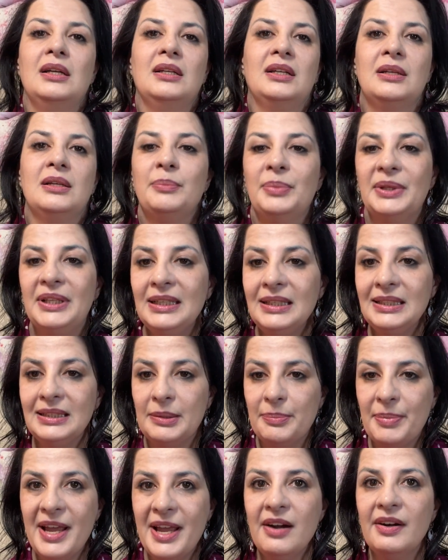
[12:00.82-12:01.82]
completely
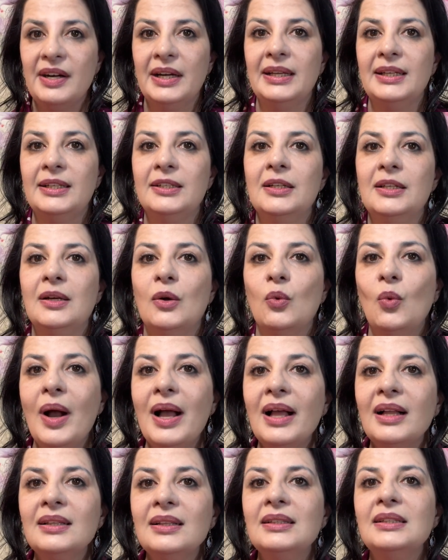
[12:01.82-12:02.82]
buried?
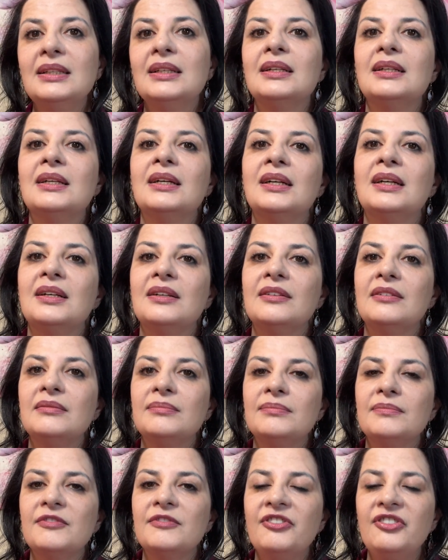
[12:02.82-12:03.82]
Well,
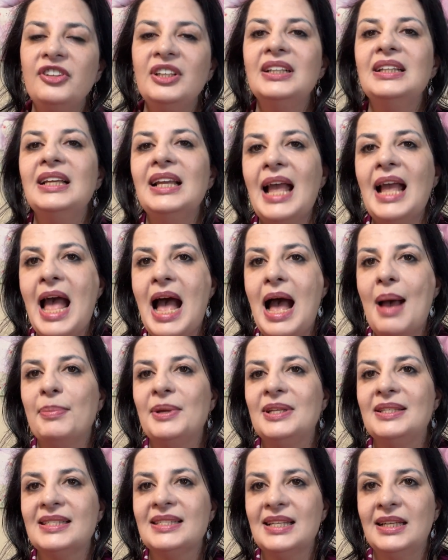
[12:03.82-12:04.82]
feeling
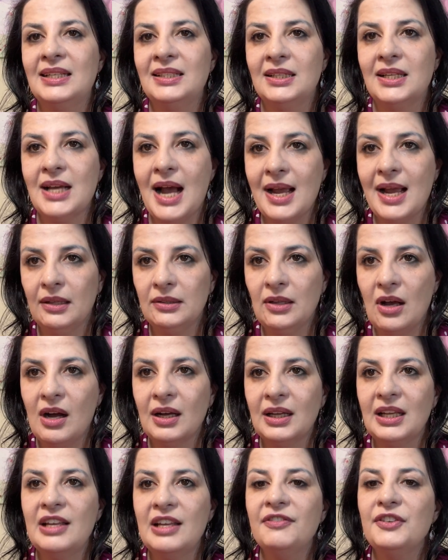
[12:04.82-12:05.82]
happens in
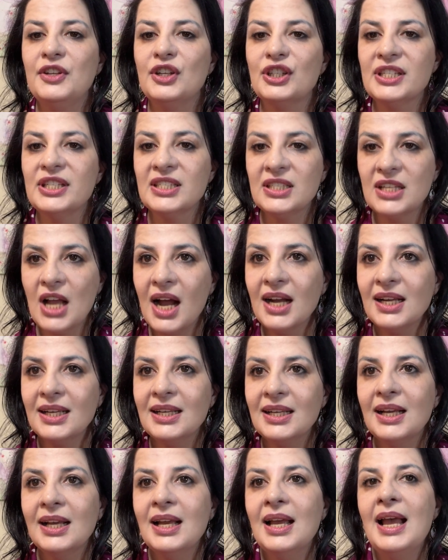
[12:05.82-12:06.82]
dialogue. If you're stuck
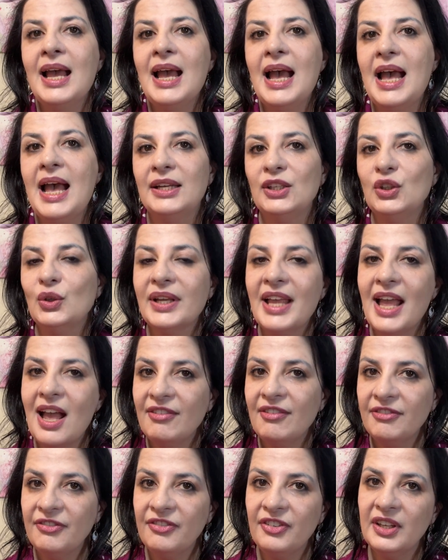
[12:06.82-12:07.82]
and you
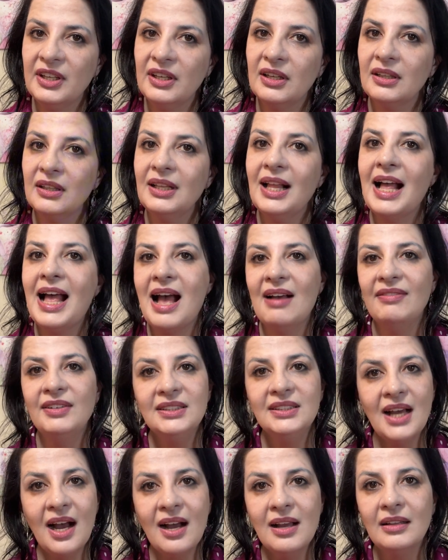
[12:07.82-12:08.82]
can't feel, have a
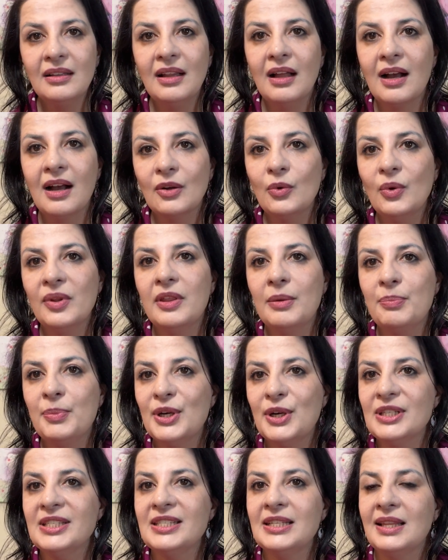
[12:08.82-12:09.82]
dialogue with the
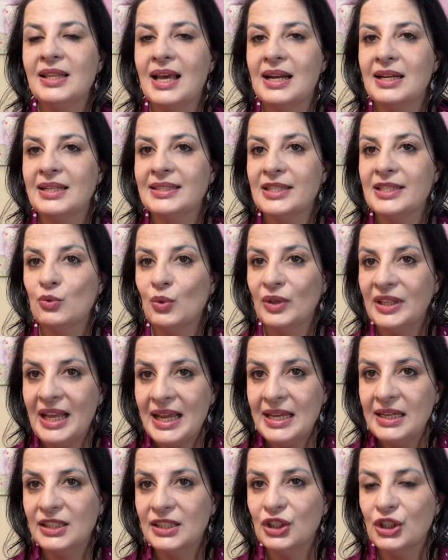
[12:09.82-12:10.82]
person that it's
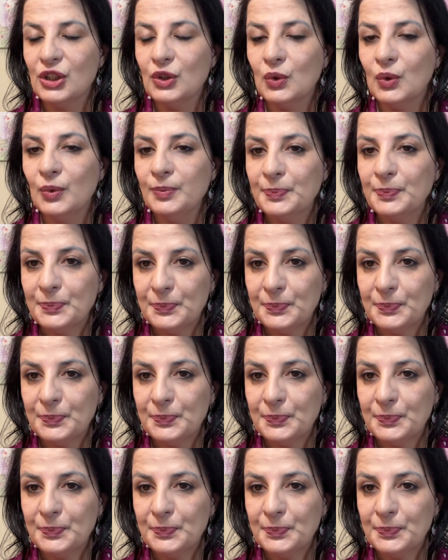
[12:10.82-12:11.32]
related to.